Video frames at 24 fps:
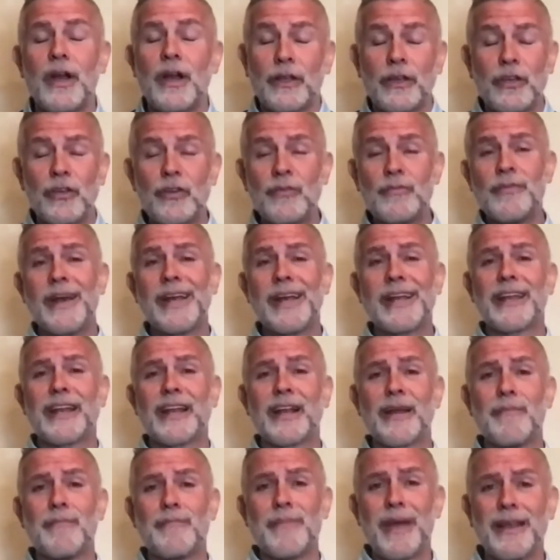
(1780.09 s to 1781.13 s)
You might get
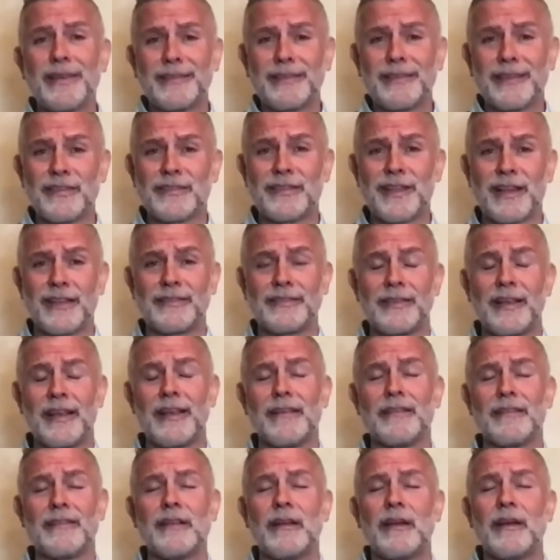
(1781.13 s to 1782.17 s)
a message that
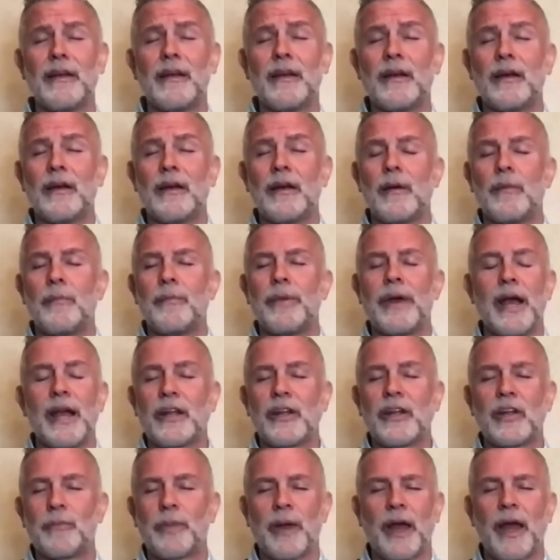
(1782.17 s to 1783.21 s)
says,
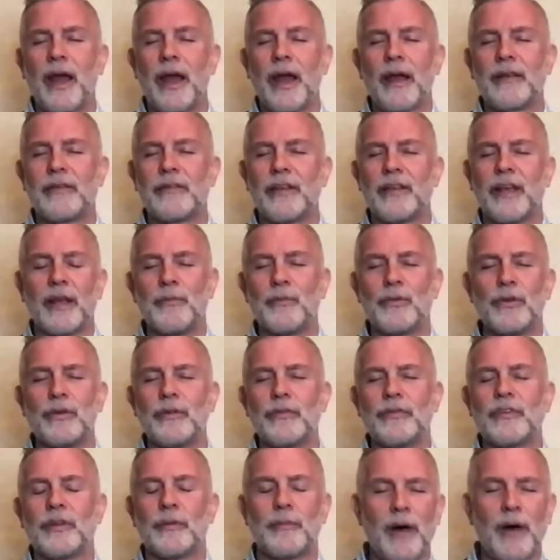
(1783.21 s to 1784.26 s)
pack your bags and
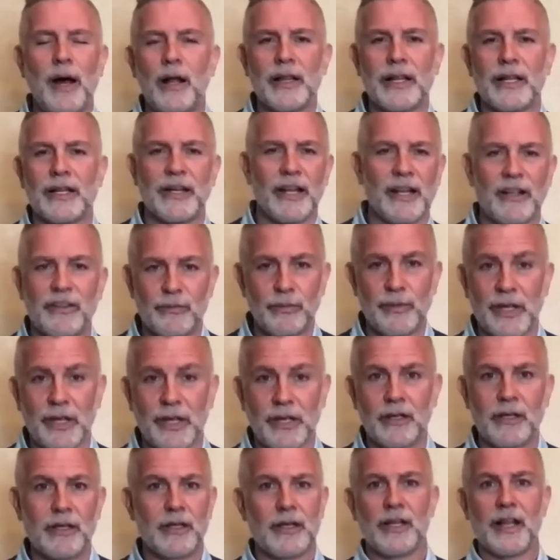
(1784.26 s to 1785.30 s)
move to Bali next
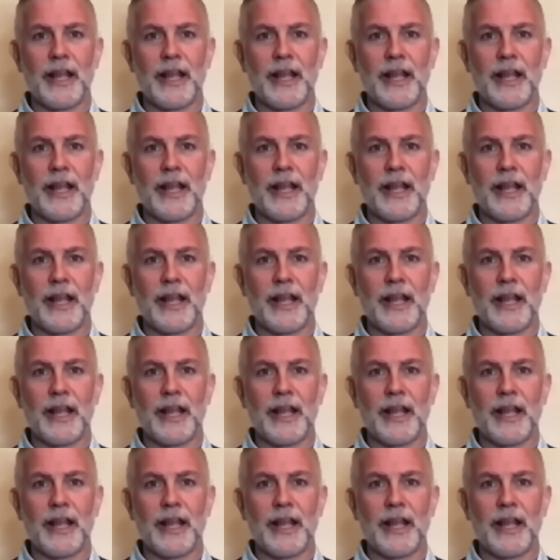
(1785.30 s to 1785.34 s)
week.